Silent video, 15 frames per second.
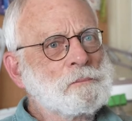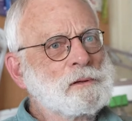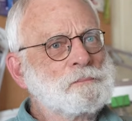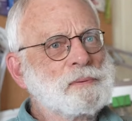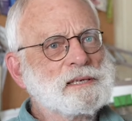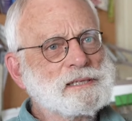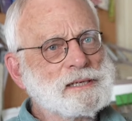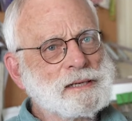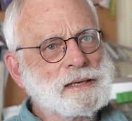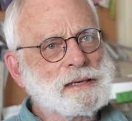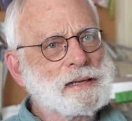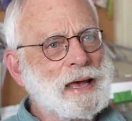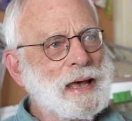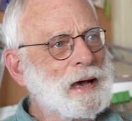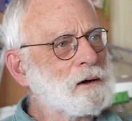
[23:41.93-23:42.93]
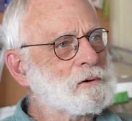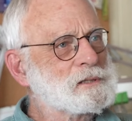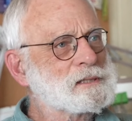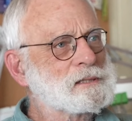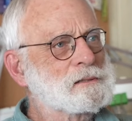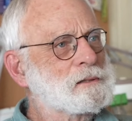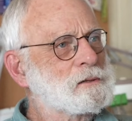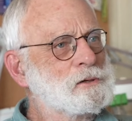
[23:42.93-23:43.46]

would be sitting in a house